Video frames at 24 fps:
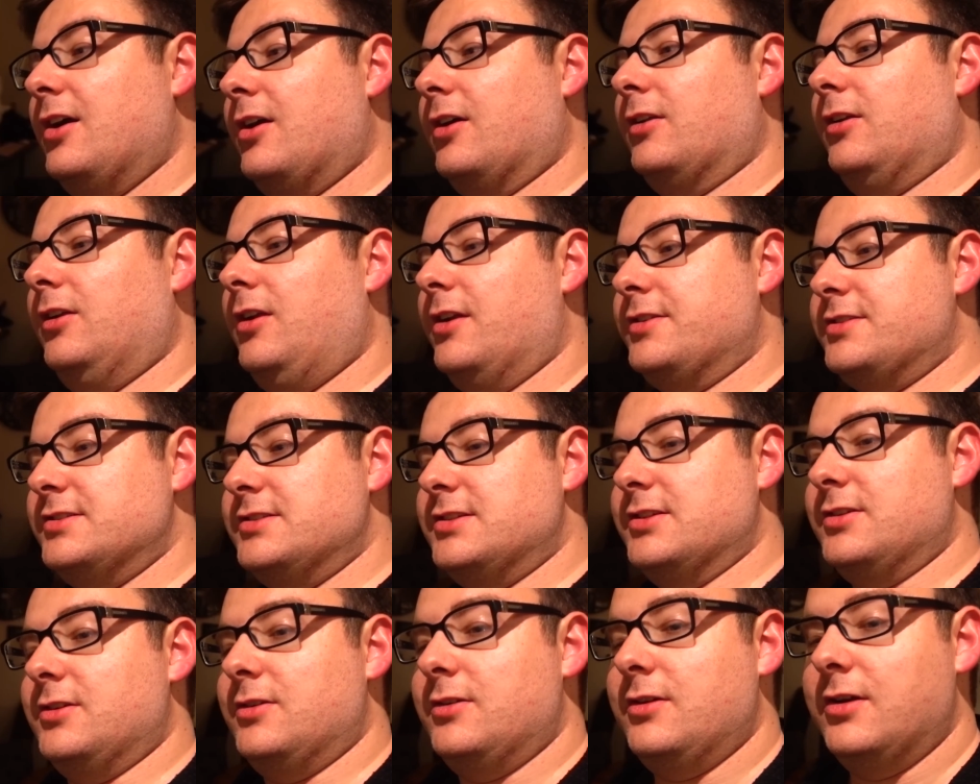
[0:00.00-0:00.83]
Got a lot to
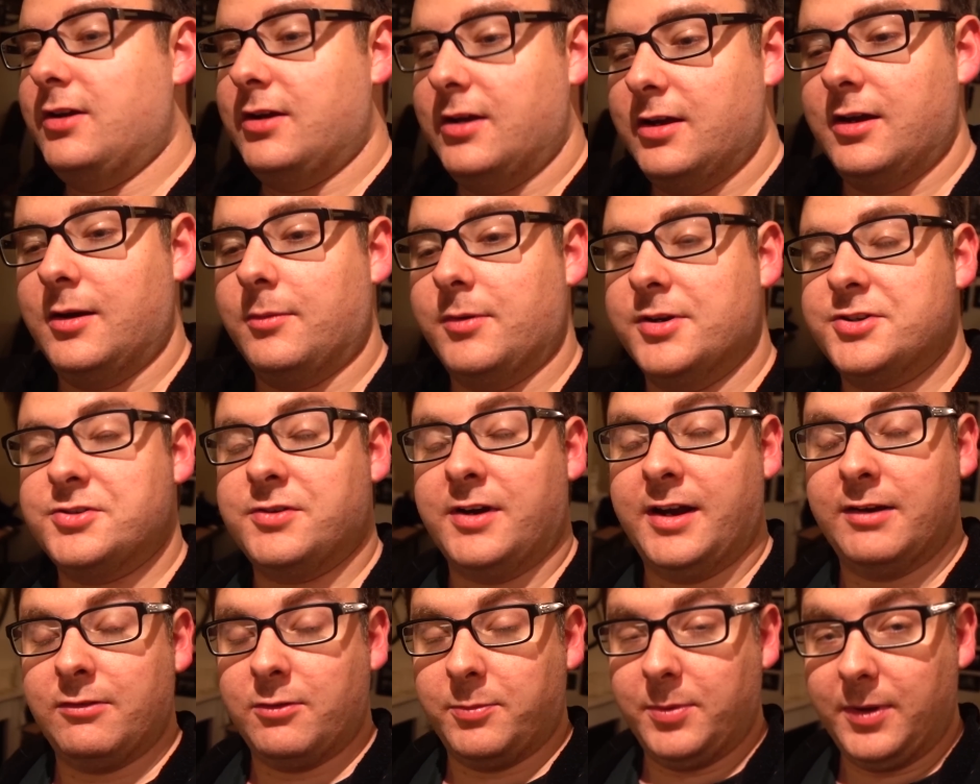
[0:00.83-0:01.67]
do. I'm going to
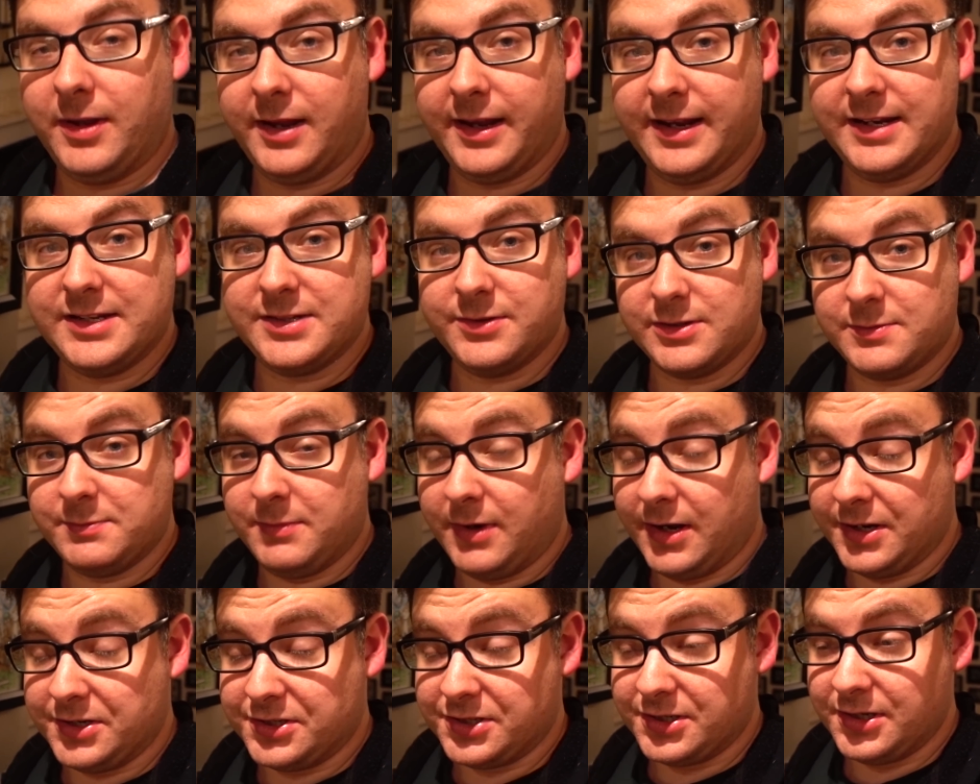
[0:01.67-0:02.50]
try and reply to as
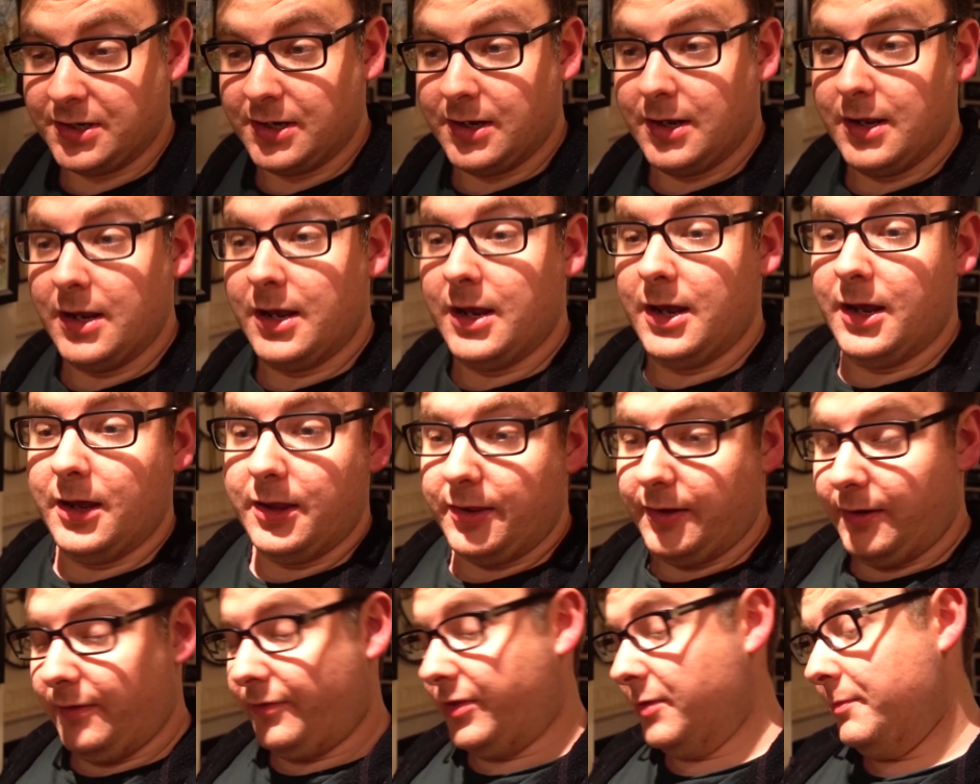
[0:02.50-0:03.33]
much
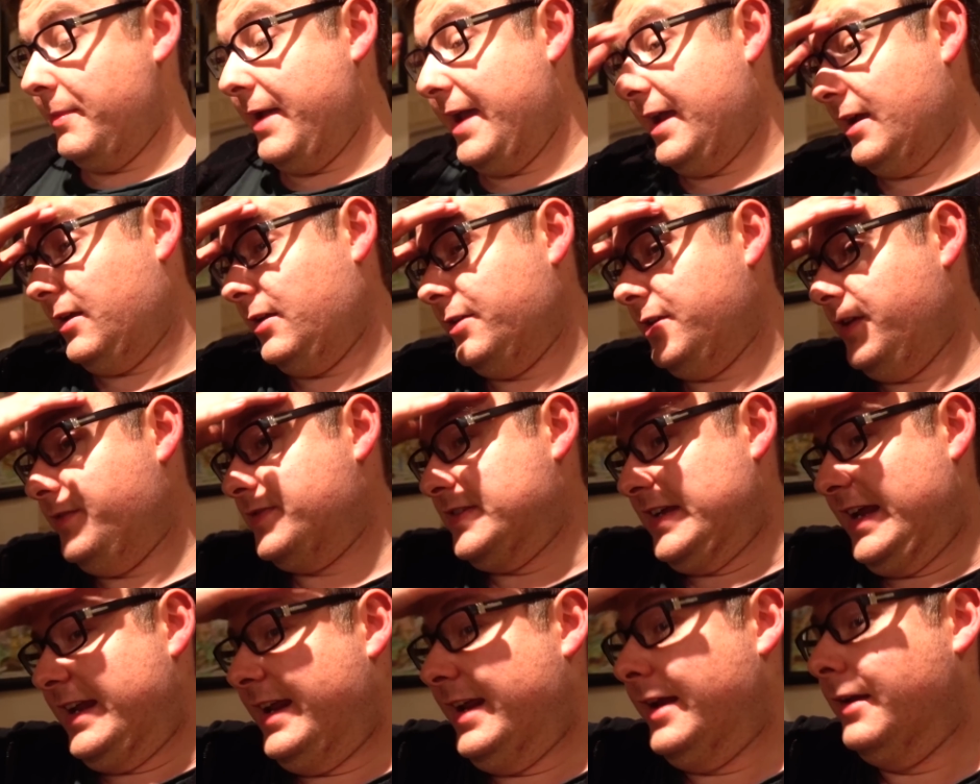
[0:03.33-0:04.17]
of the mail you've
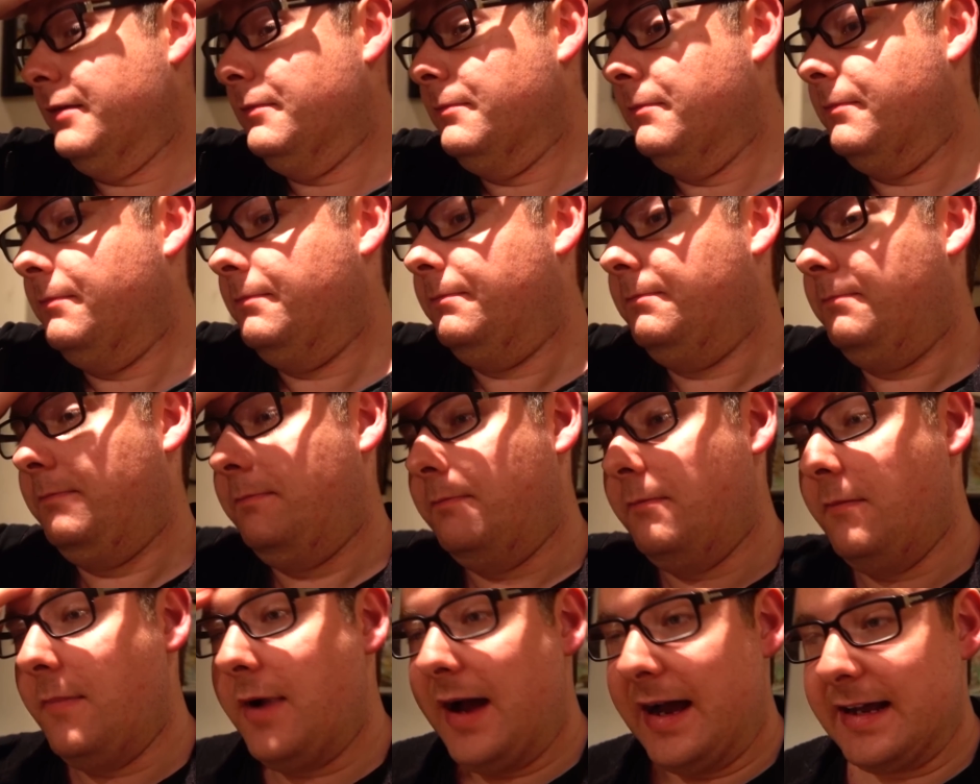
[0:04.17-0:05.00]
sent in
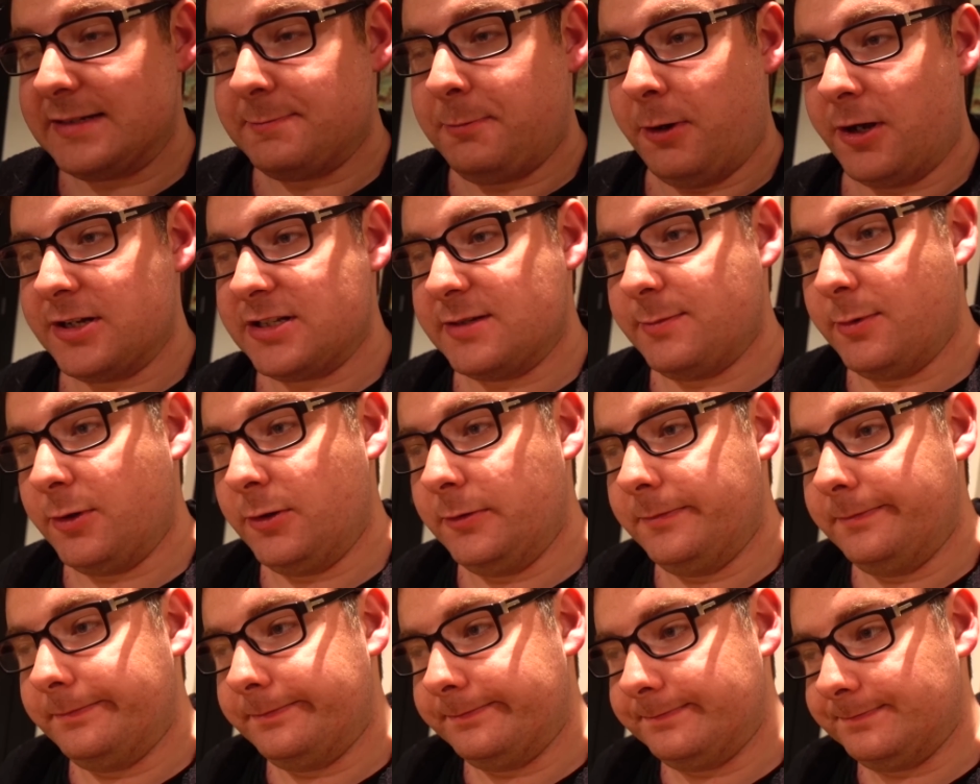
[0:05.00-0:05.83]
as
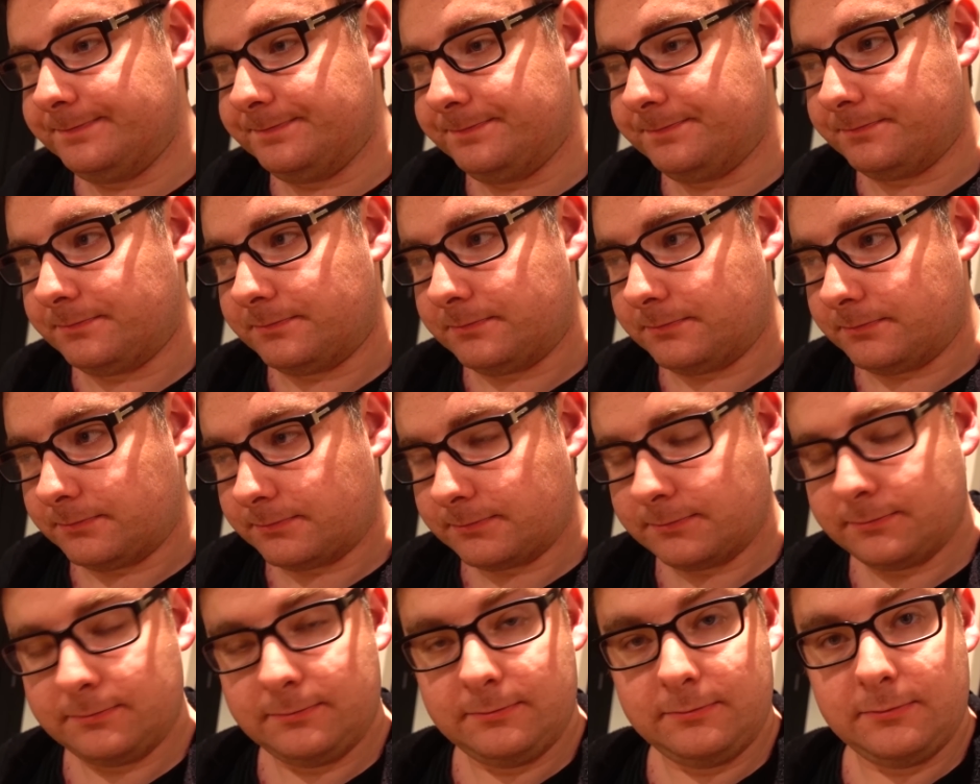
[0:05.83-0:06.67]
possible.
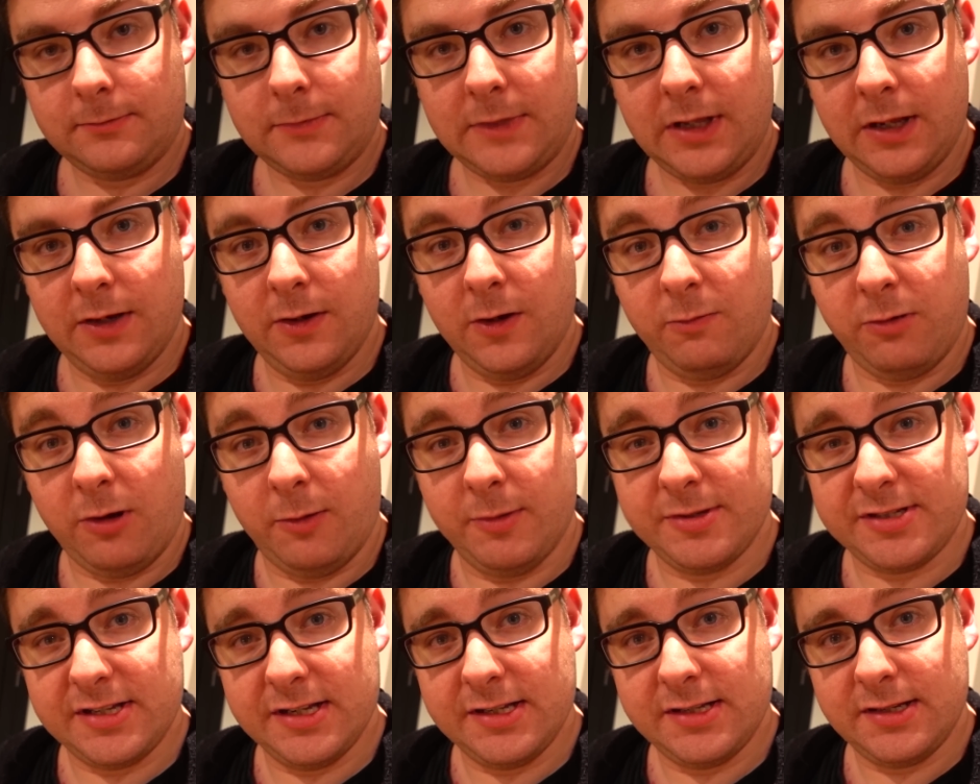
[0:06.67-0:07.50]
No
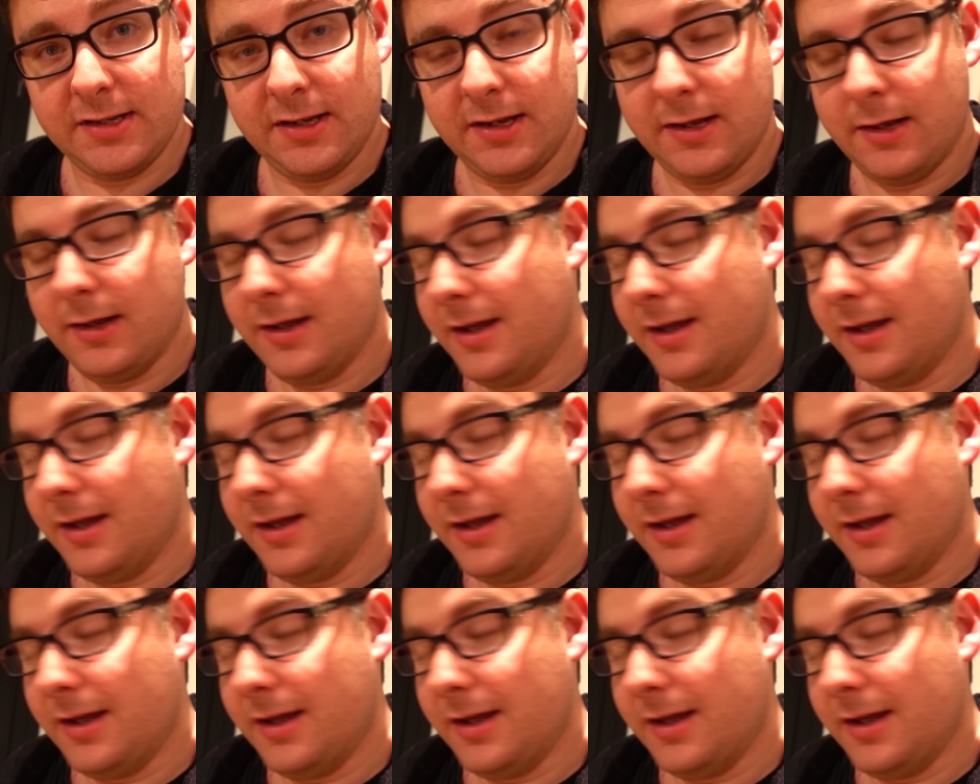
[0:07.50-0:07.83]
promises.